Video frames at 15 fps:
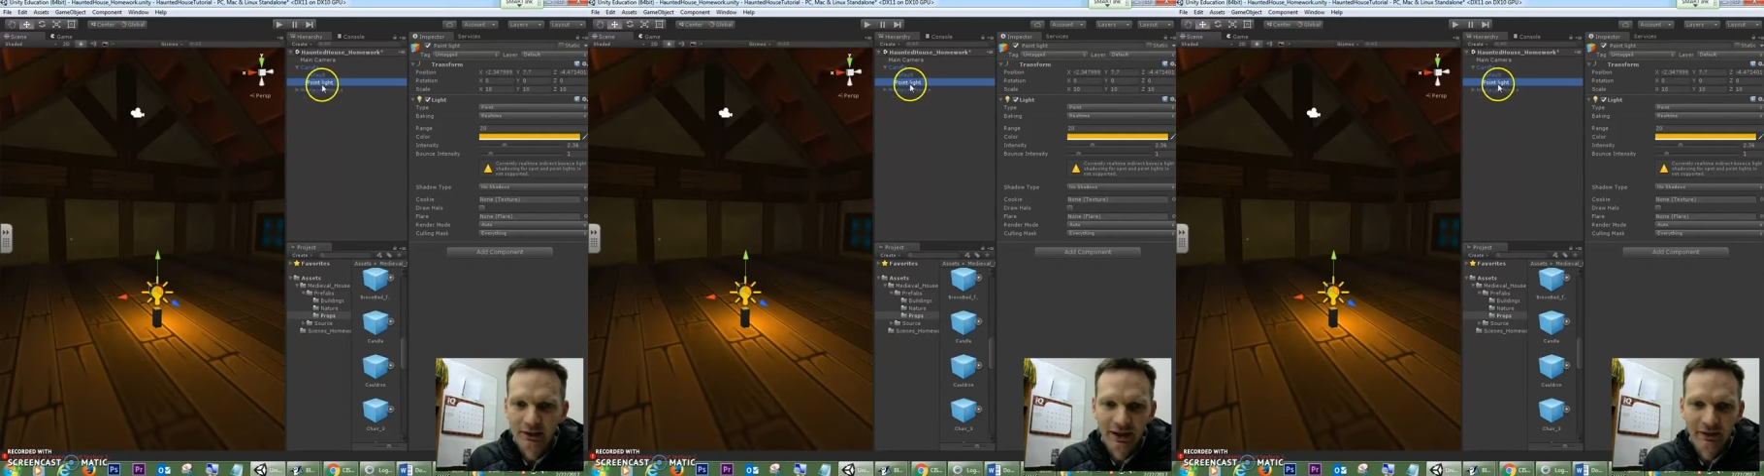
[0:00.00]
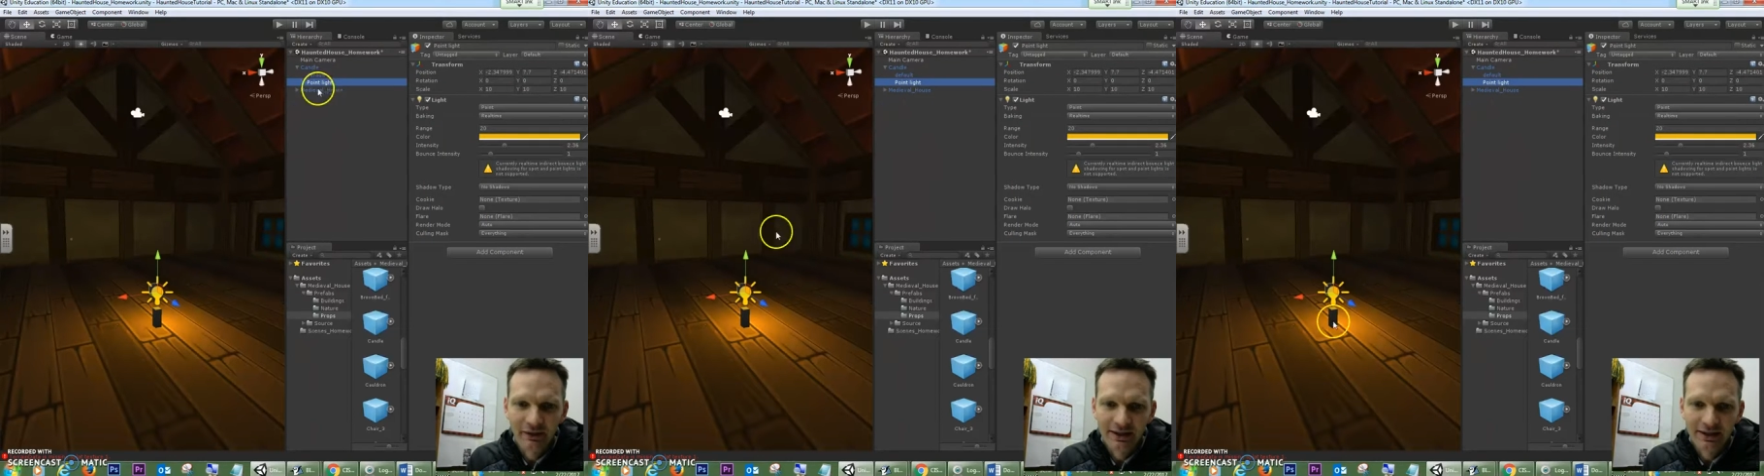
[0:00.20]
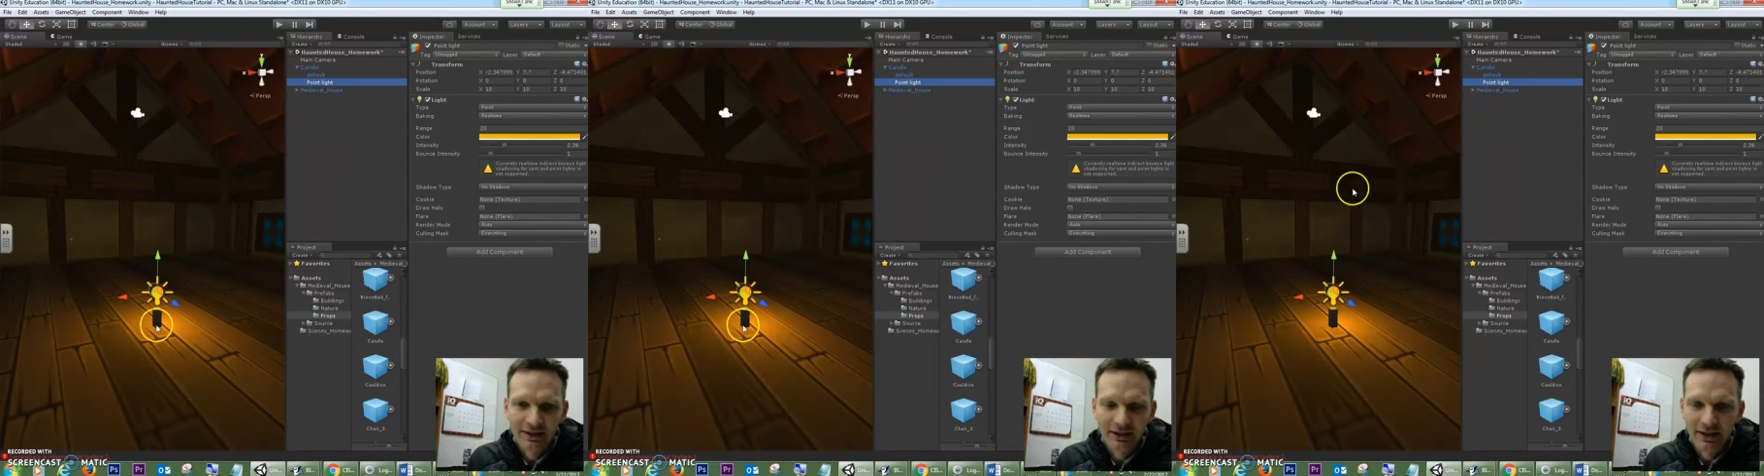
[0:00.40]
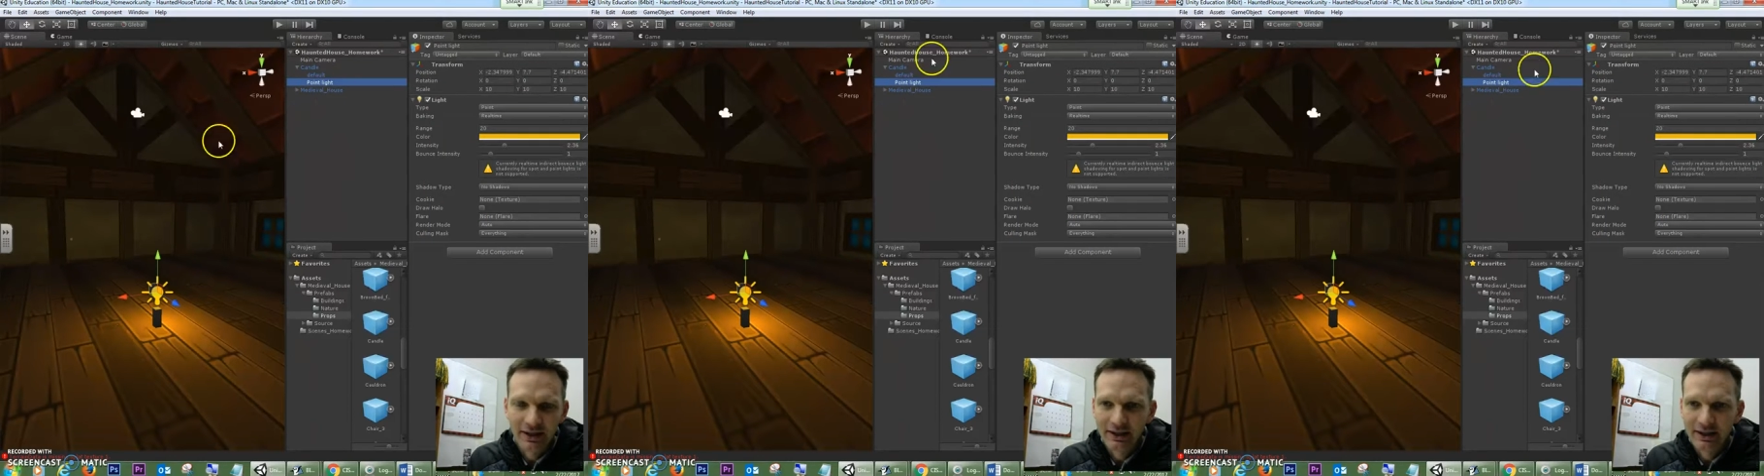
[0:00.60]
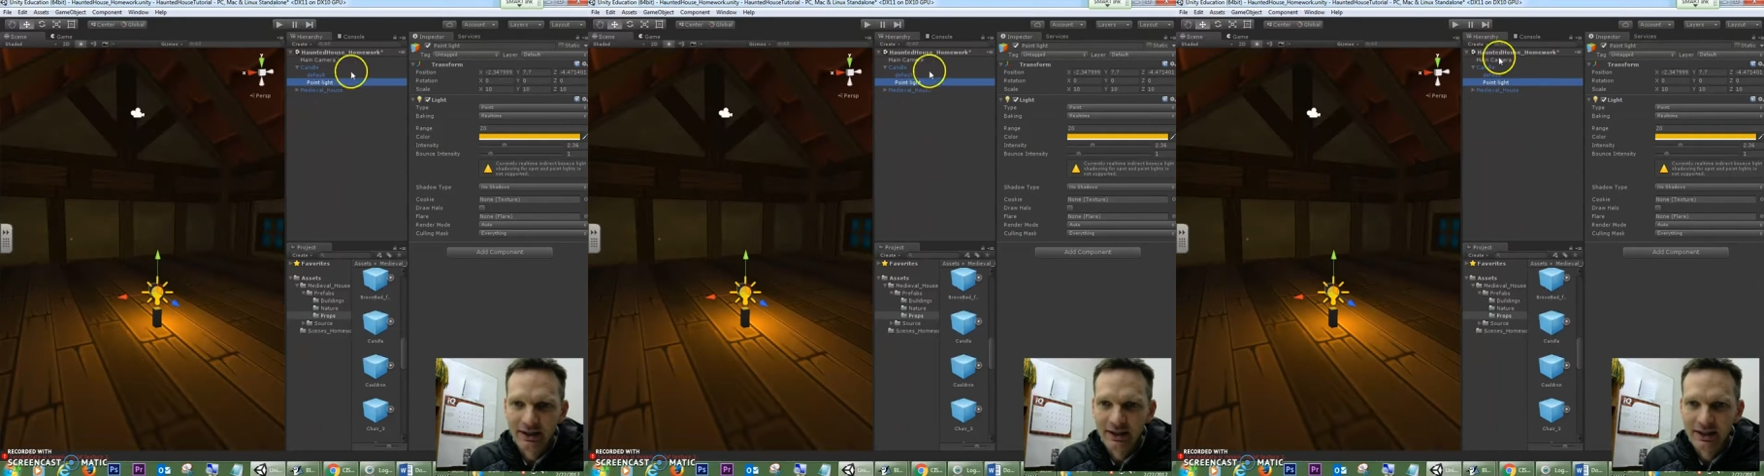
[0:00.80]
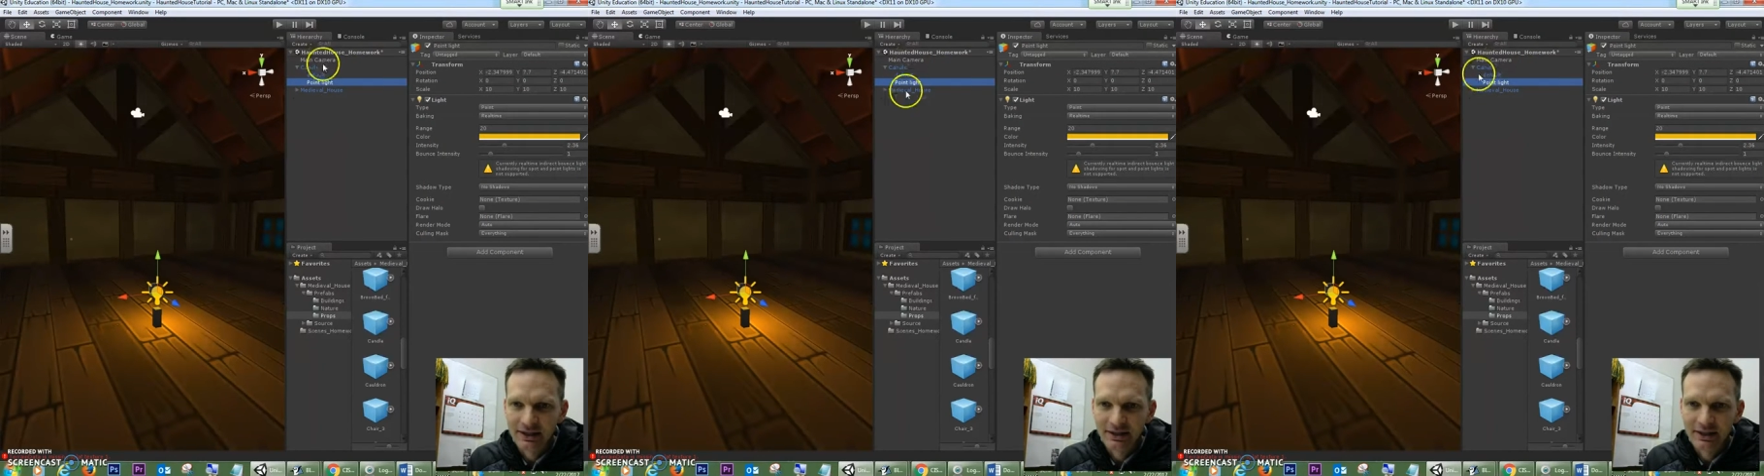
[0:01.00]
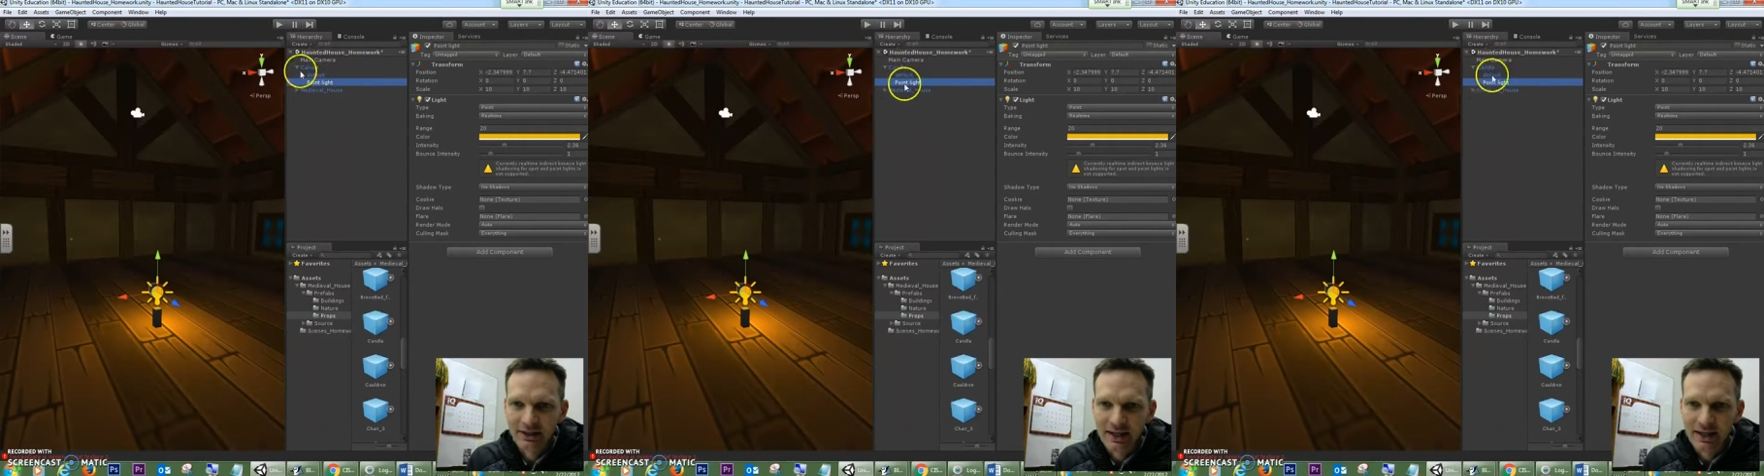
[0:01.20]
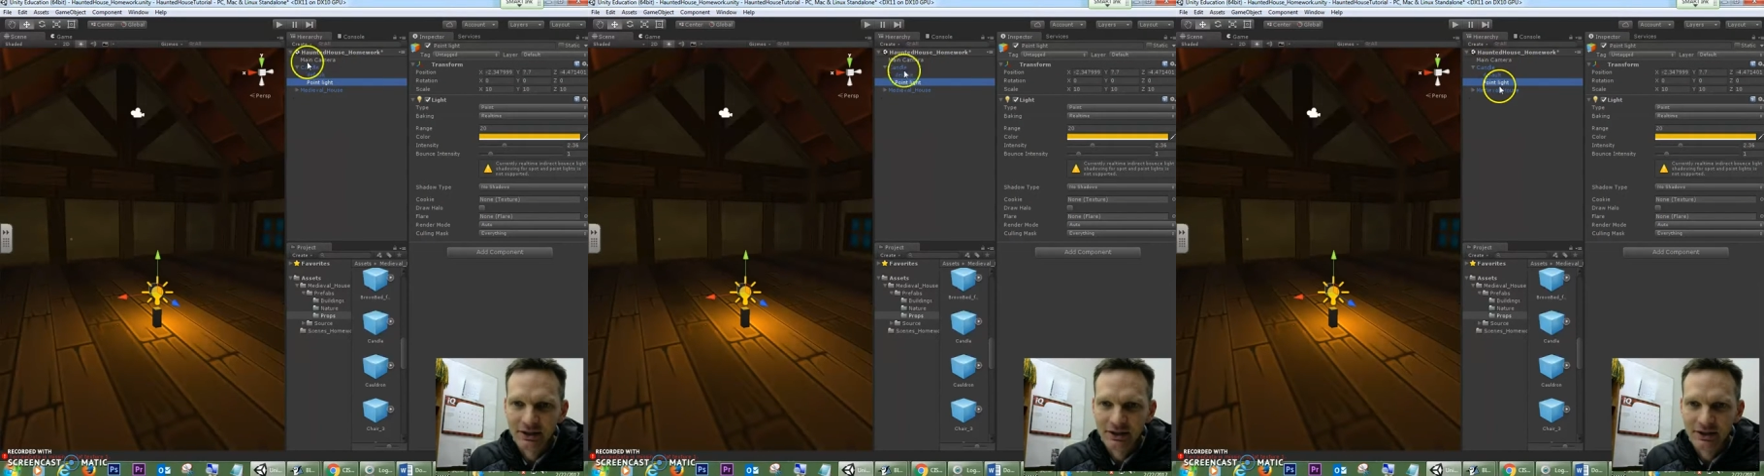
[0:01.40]
Now that's the light that I just
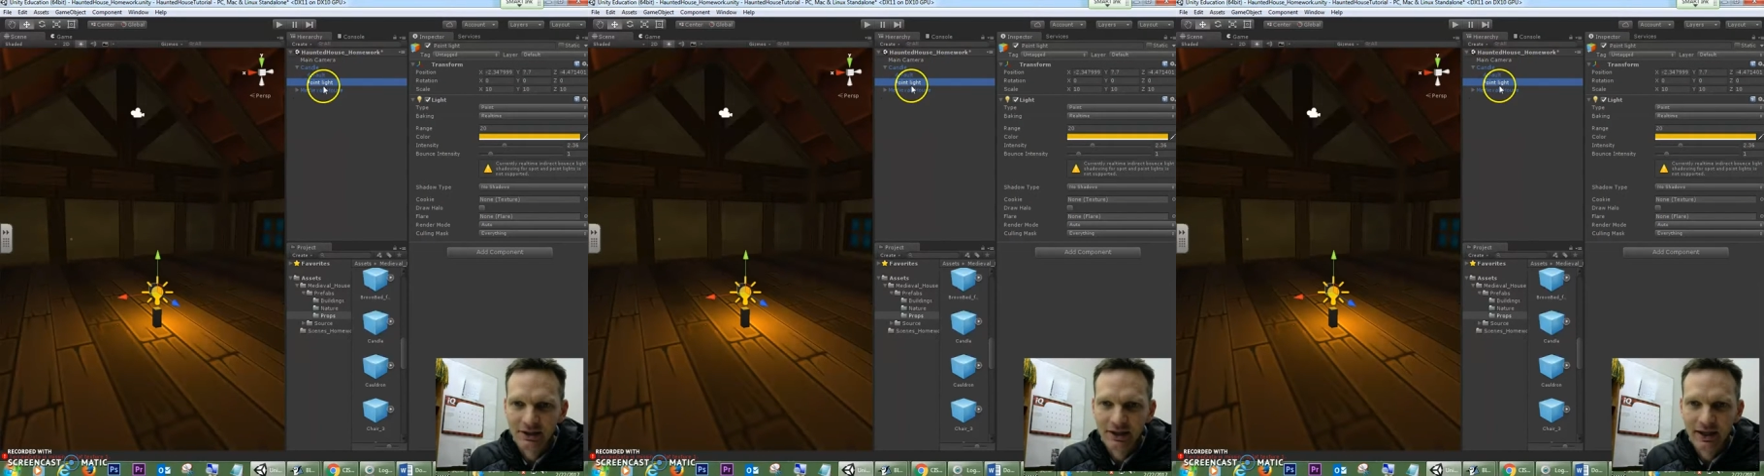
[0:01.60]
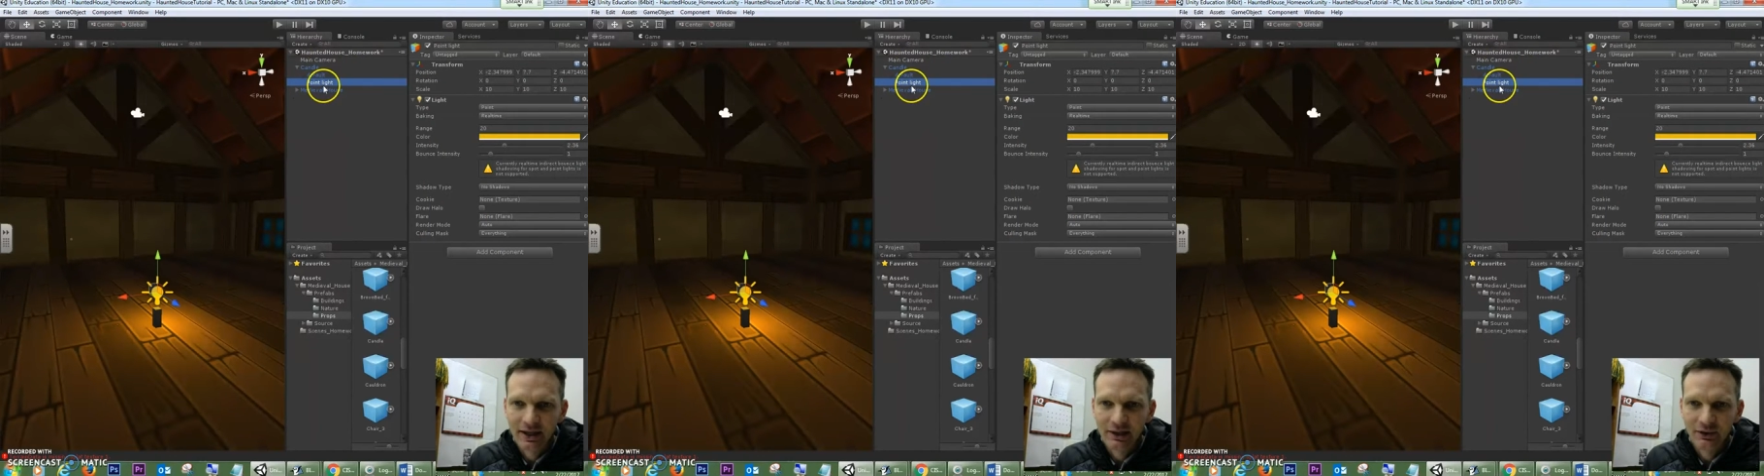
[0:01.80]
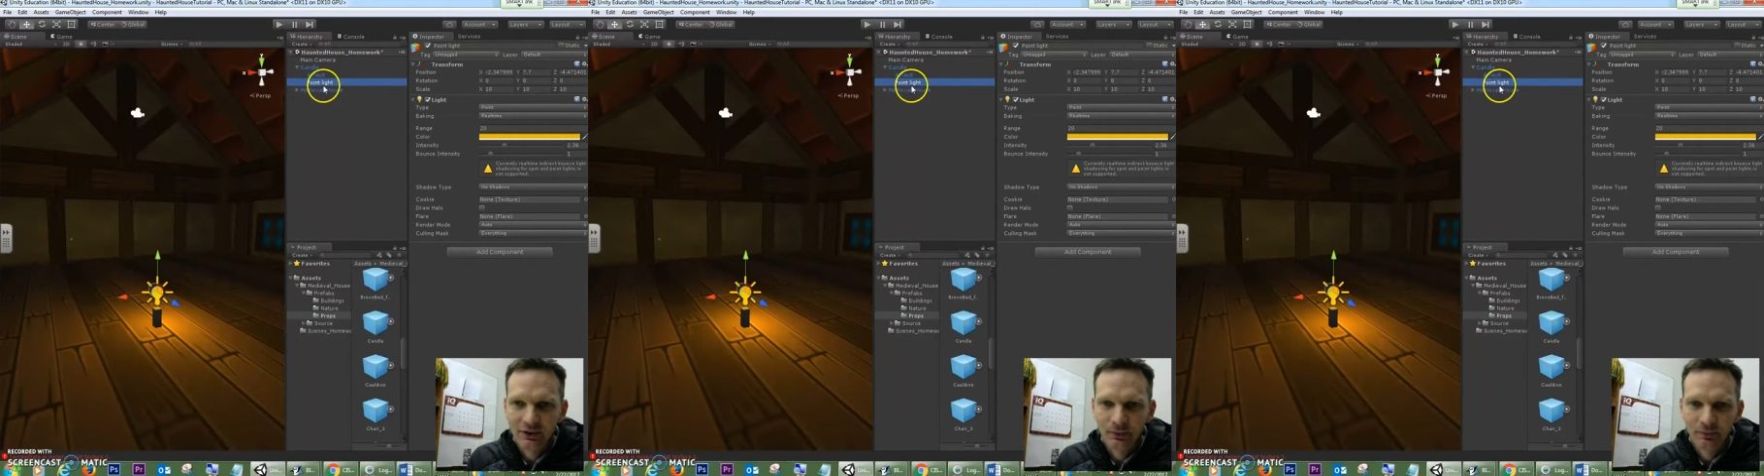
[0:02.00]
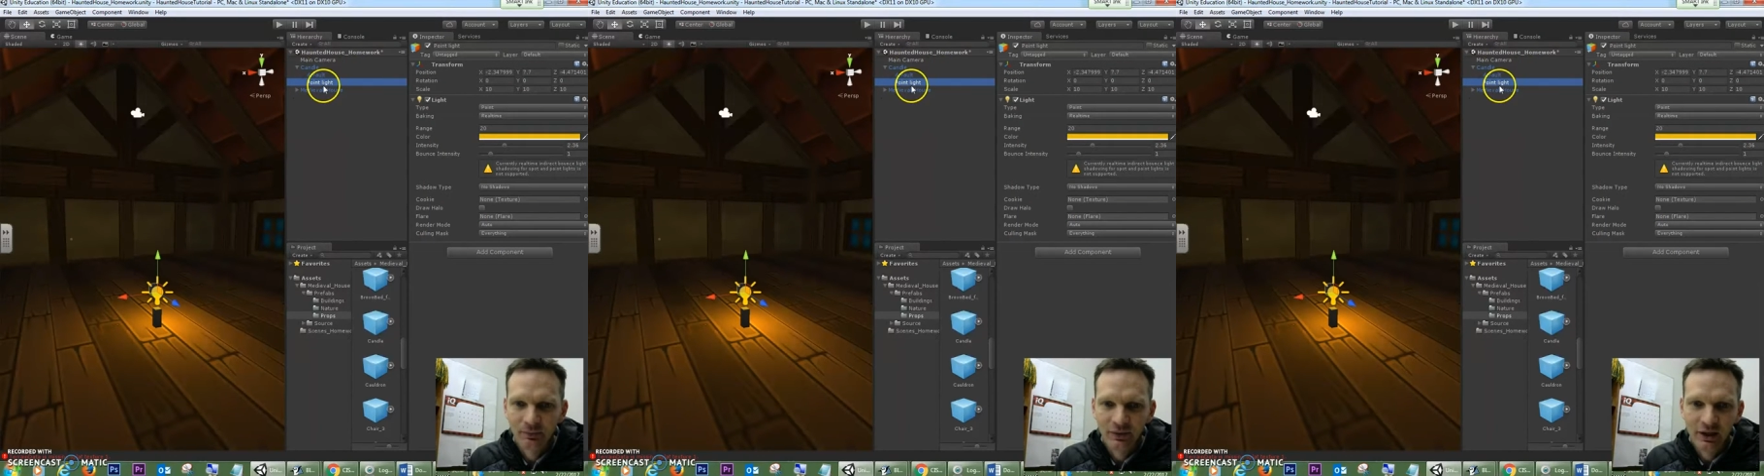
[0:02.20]
attached to the candle.